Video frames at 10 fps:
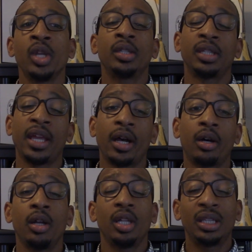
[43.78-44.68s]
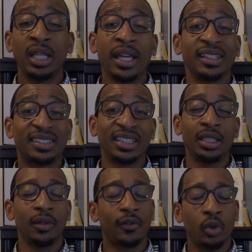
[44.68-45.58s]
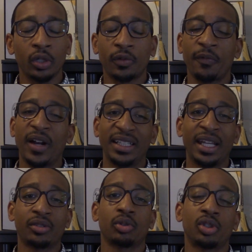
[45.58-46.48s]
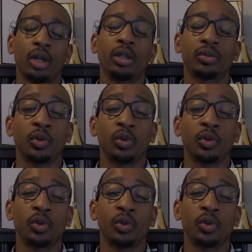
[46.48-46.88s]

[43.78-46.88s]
Now, legacy, of course, from financial terms,